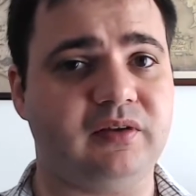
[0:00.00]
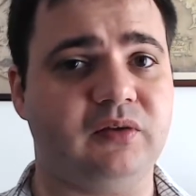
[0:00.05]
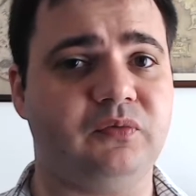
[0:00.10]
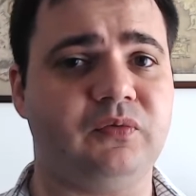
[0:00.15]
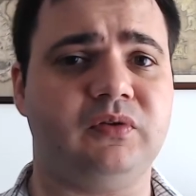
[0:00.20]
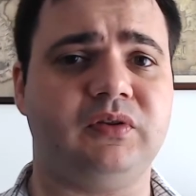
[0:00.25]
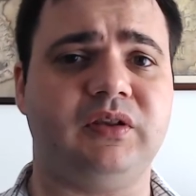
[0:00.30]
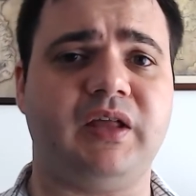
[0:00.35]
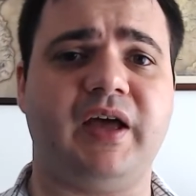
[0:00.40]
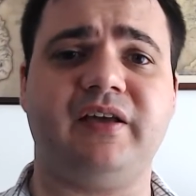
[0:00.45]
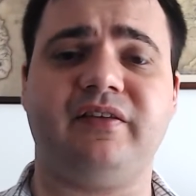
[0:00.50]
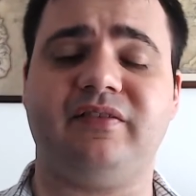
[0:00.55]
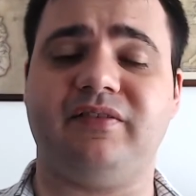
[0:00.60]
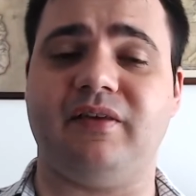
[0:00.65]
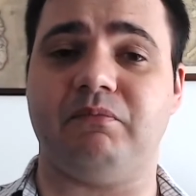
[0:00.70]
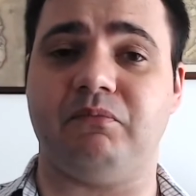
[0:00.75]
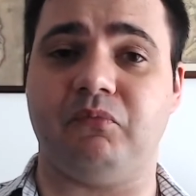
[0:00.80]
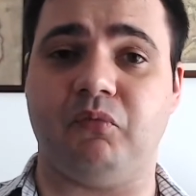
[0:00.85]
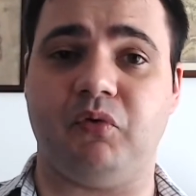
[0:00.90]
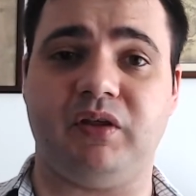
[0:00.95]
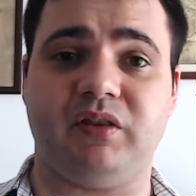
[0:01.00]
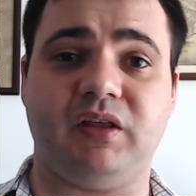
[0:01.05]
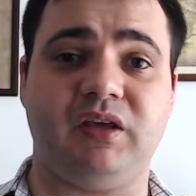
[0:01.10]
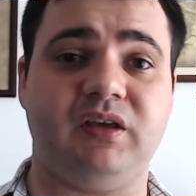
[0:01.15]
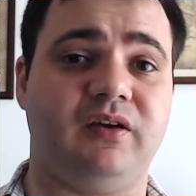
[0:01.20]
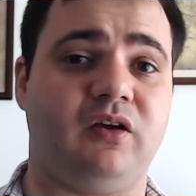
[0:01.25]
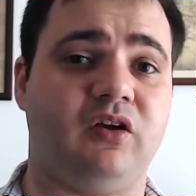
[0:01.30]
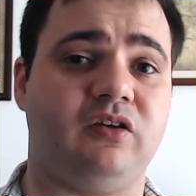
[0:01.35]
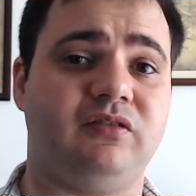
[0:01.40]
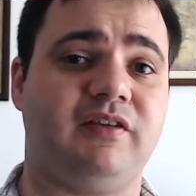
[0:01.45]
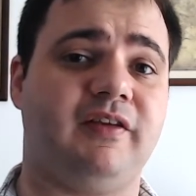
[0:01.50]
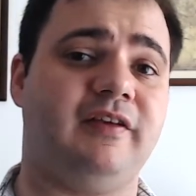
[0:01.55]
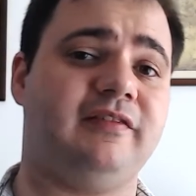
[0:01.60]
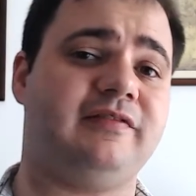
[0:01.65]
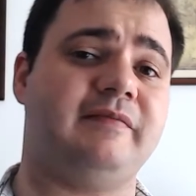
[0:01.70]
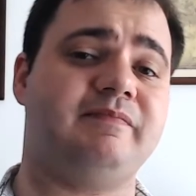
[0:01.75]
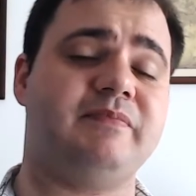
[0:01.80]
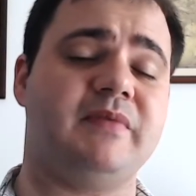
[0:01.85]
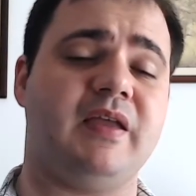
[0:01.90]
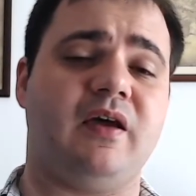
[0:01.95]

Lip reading: If you'd like some reading goodness